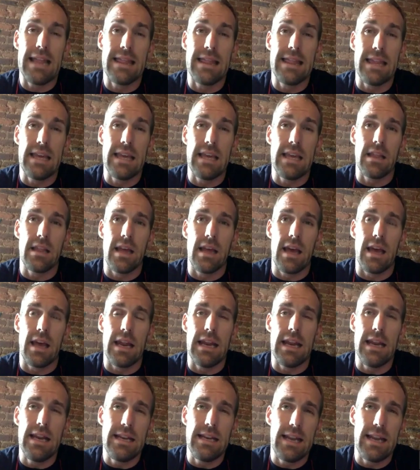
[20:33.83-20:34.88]
I think
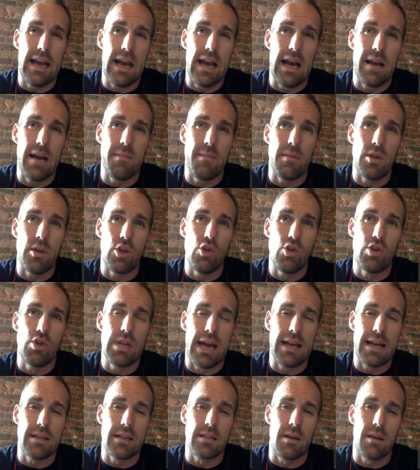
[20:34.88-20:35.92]
that anytime
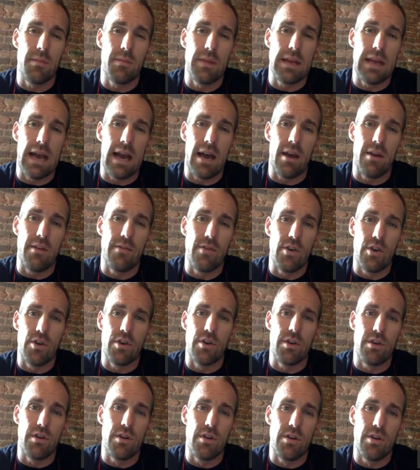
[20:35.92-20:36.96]
you take something out
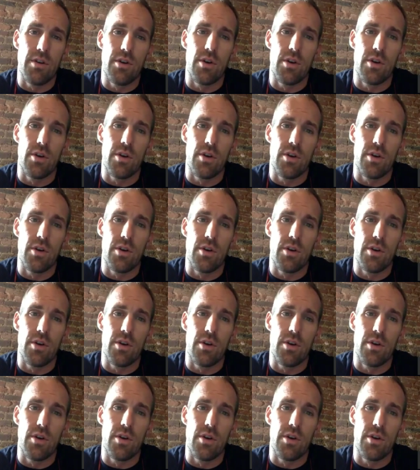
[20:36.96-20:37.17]
of your